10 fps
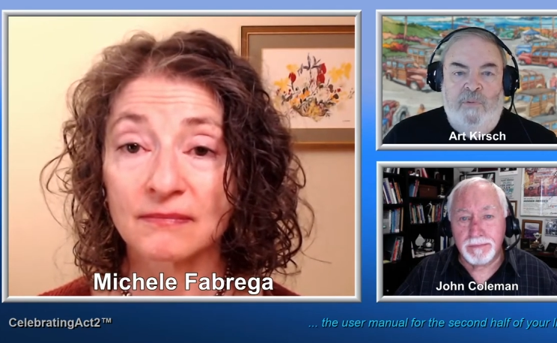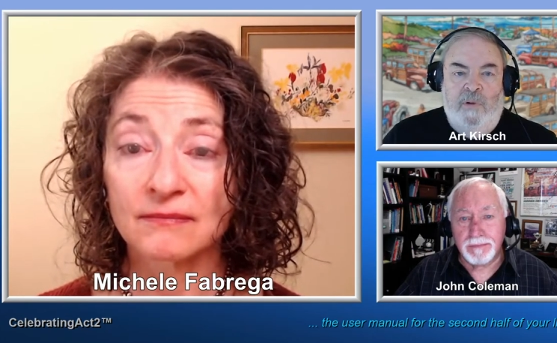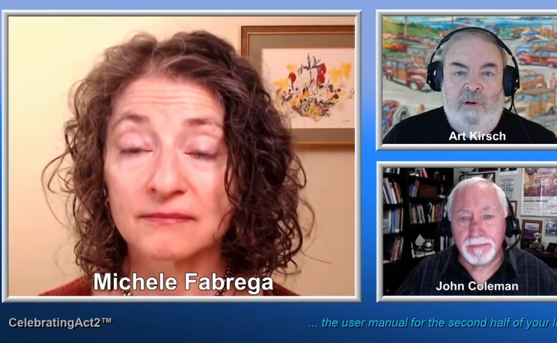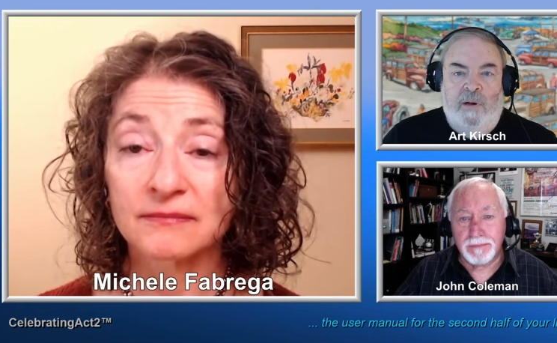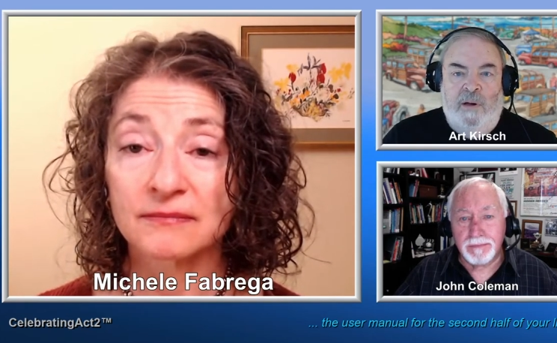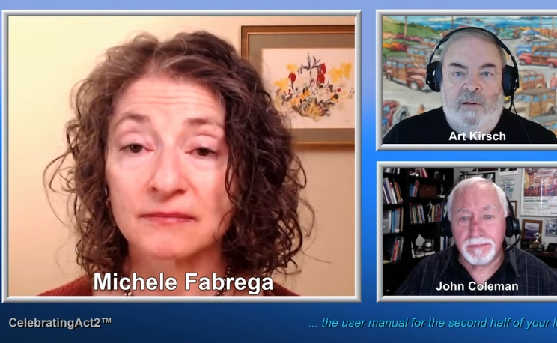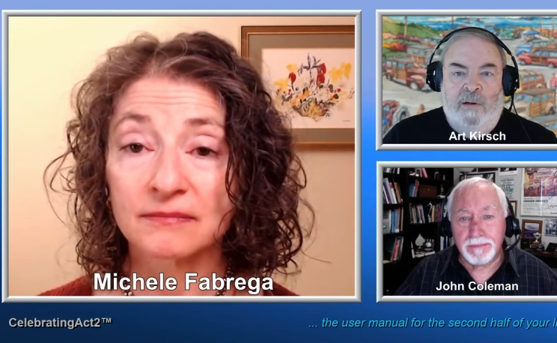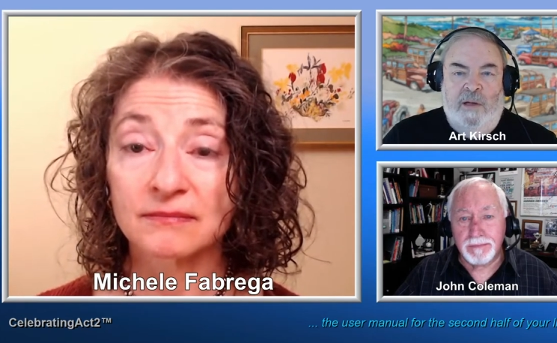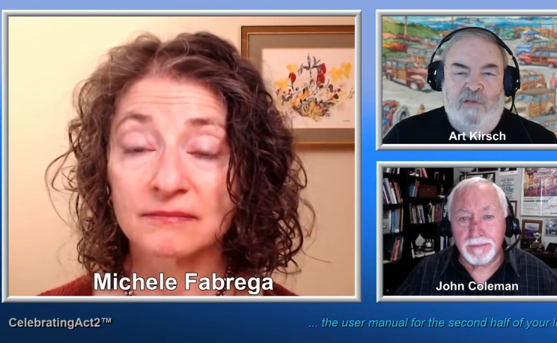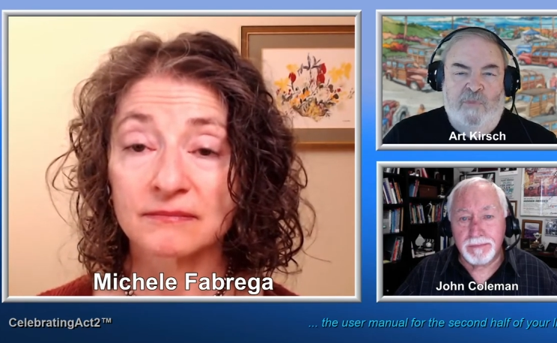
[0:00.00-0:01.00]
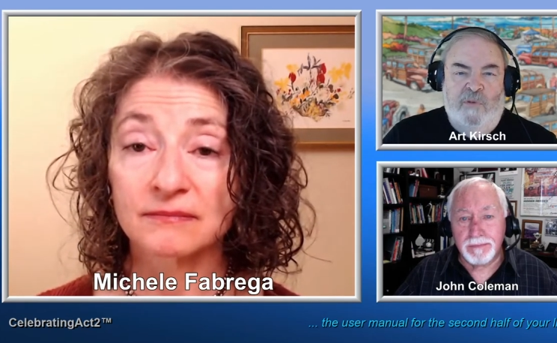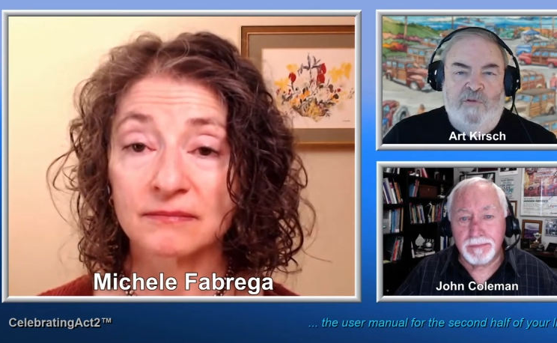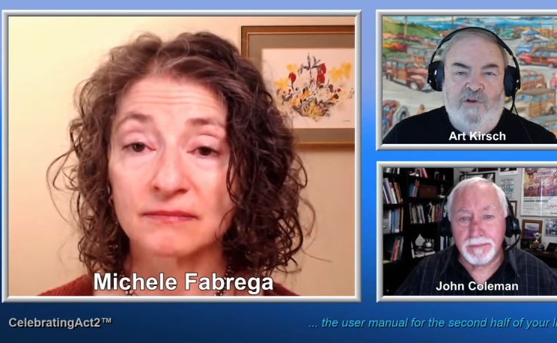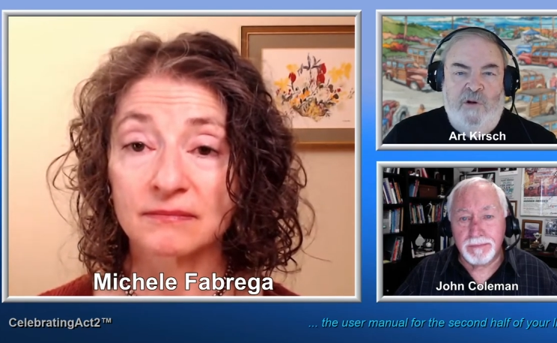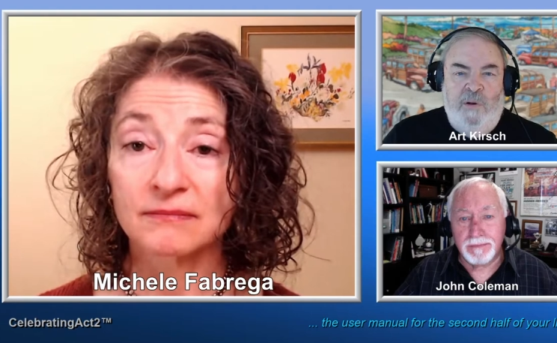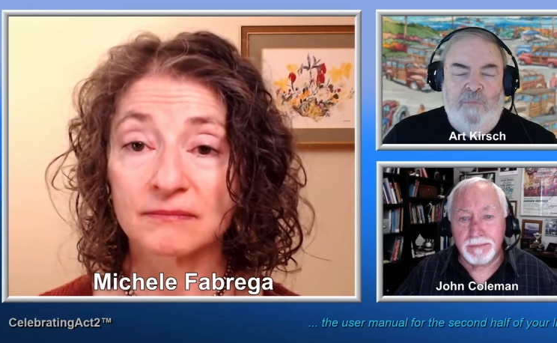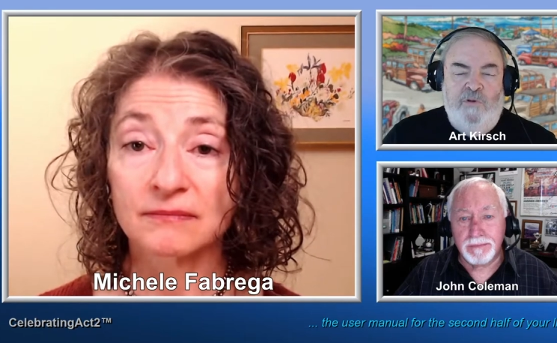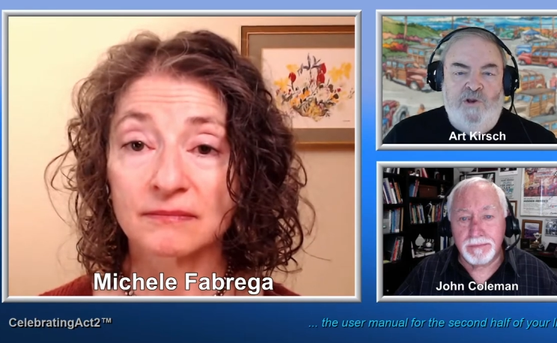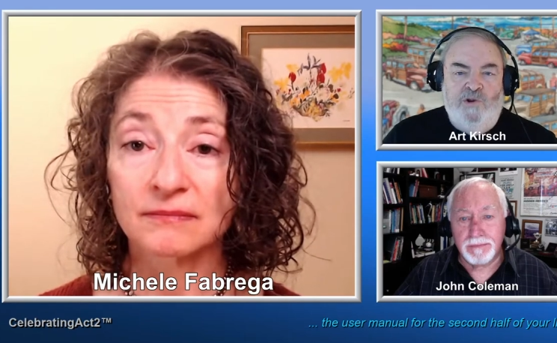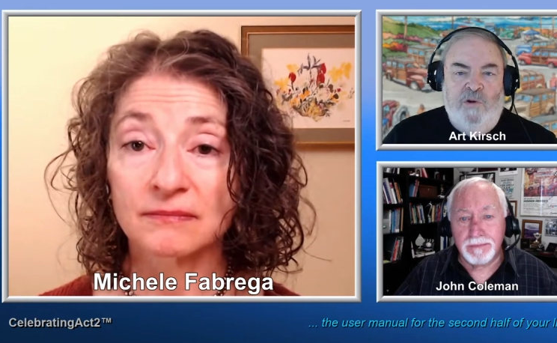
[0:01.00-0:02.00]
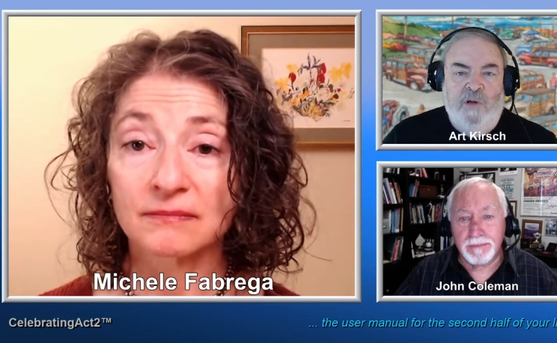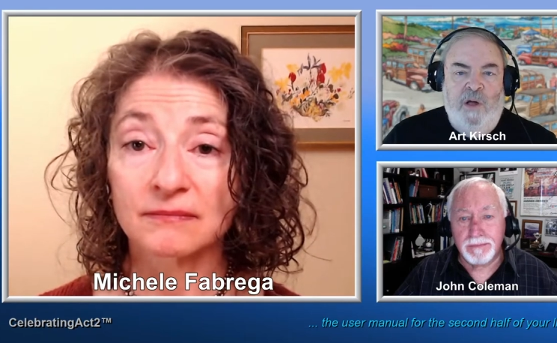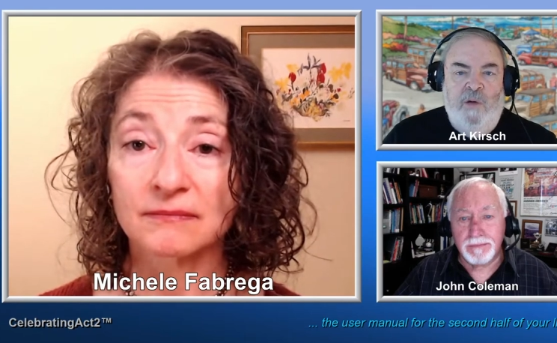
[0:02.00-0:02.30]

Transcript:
Speaker 1: I can't speak for John, I'm pretty sure.